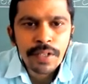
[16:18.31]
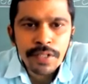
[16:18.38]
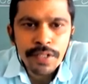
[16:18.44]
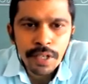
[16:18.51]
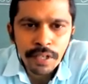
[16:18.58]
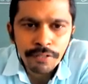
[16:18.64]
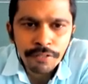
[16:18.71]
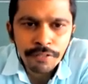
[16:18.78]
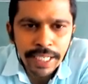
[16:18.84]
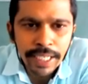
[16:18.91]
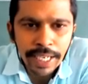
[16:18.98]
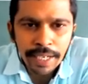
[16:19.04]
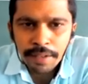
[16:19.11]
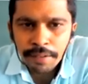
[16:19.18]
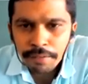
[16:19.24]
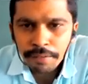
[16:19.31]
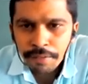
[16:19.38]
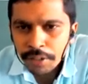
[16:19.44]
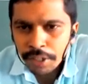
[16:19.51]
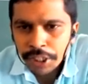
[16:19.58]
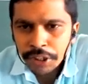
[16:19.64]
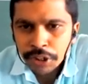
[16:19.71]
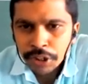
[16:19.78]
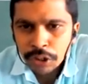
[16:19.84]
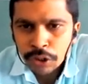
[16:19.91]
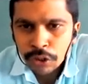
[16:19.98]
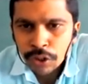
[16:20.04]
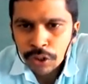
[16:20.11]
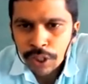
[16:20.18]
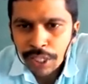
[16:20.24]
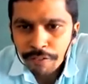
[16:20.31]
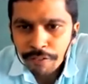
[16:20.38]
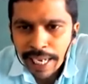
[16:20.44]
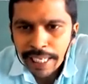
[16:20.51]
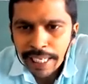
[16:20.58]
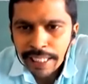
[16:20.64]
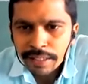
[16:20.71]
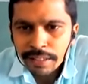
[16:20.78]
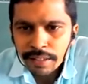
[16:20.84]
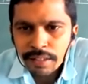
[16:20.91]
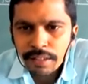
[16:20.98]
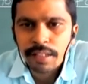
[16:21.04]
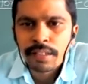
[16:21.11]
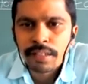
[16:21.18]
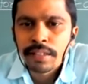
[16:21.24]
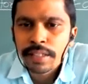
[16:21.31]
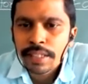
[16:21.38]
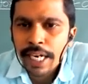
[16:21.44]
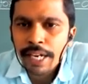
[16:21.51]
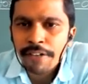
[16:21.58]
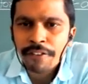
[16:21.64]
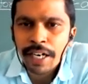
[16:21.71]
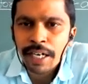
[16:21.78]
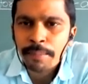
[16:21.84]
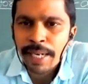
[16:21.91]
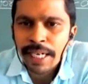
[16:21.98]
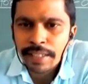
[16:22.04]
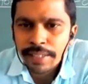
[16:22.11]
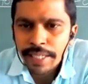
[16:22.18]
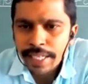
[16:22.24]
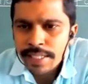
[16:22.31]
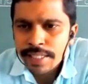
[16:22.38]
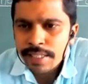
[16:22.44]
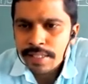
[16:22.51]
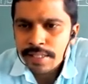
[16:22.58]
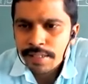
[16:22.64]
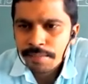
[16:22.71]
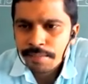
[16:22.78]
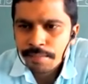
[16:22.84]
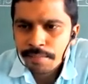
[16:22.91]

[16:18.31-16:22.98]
So finally, we are going to define three fundamental things.